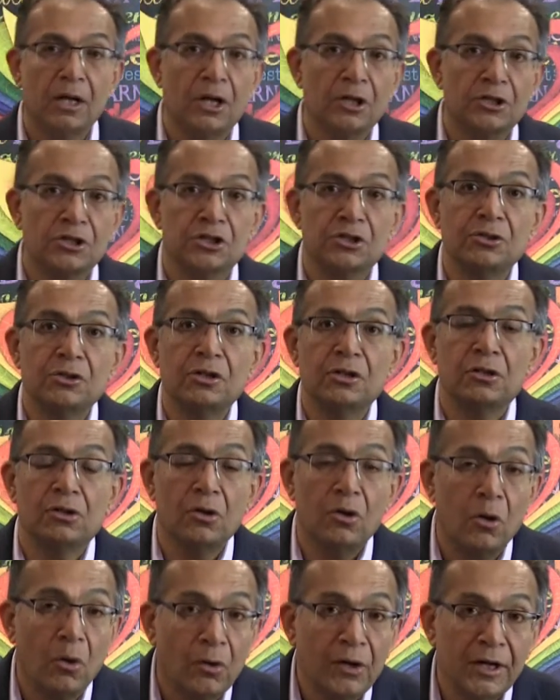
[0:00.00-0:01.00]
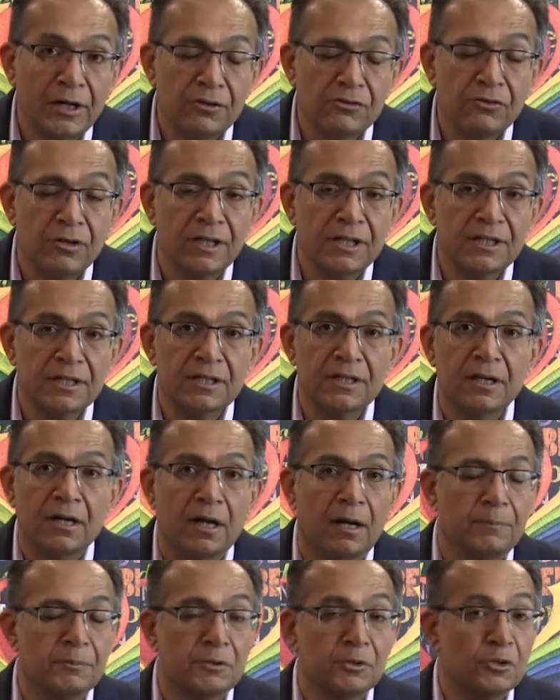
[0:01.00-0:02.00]
Student loan interest,
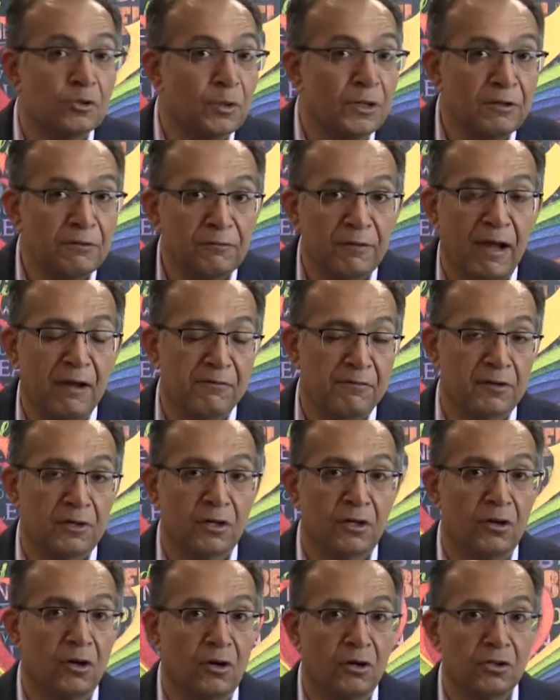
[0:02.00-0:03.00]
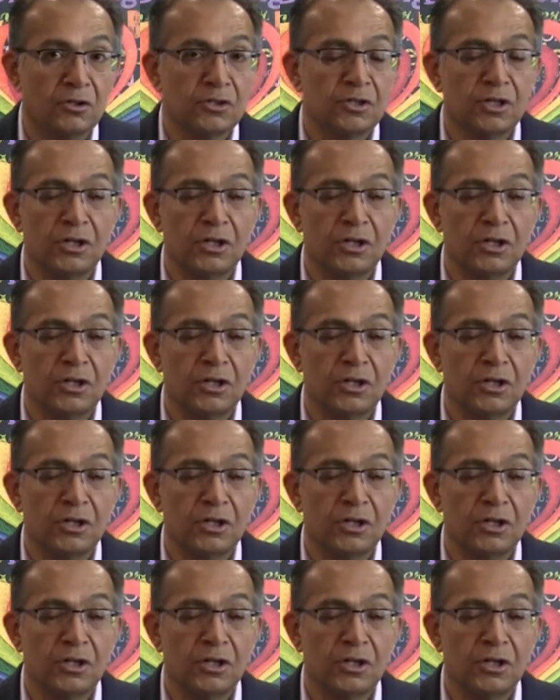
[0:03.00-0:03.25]
up to $2,500